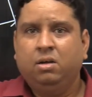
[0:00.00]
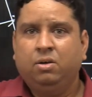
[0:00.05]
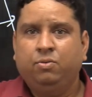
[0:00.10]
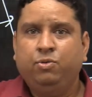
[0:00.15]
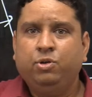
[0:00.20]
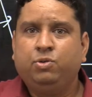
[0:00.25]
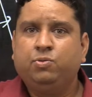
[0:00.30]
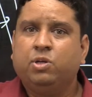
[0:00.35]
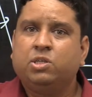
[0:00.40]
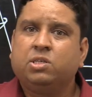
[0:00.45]

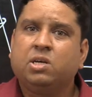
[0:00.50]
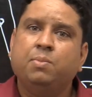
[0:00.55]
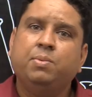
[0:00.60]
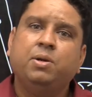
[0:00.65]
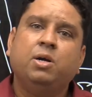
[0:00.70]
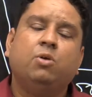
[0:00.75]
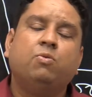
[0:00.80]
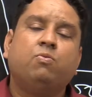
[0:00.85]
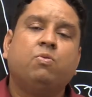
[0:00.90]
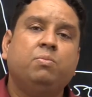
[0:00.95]
which was coming
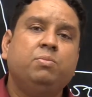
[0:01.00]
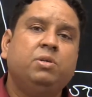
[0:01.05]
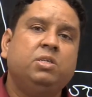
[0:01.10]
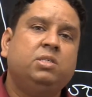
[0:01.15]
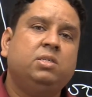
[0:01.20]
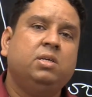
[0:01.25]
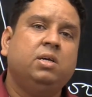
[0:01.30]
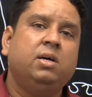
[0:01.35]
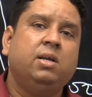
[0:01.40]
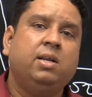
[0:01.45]
out from this
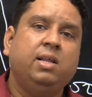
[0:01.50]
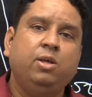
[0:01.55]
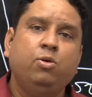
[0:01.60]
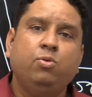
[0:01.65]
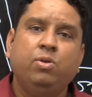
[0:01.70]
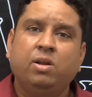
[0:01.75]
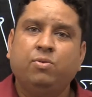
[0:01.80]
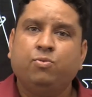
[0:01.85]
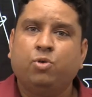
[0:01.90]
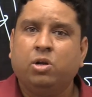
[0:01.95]

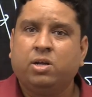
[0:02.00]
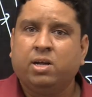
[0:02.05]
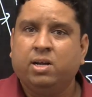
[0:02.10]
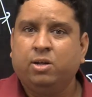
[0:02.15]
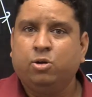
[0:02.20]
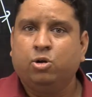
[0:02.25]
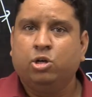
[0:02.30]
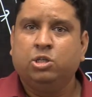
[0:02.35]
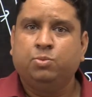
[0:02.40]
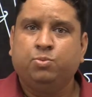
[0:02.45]
Reunion volcanic
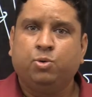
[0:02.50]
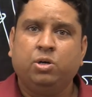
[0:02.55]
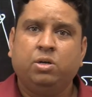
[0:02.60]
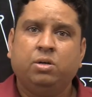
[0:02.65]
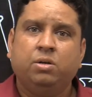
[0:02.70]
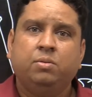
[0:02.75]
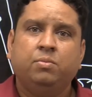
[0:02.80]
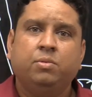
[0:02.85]
hotspot,